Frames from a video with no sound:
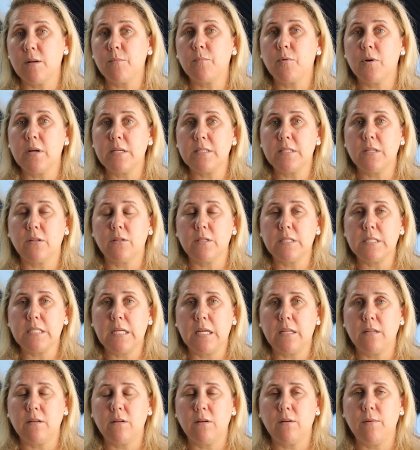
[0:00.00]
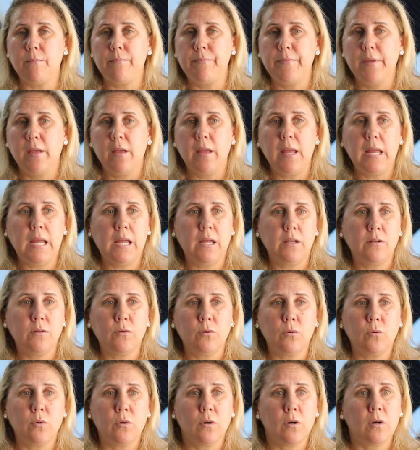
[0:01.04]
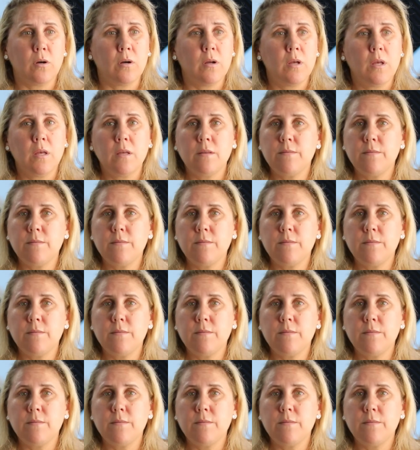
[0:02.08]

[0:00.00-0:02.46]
appraisal addendum and or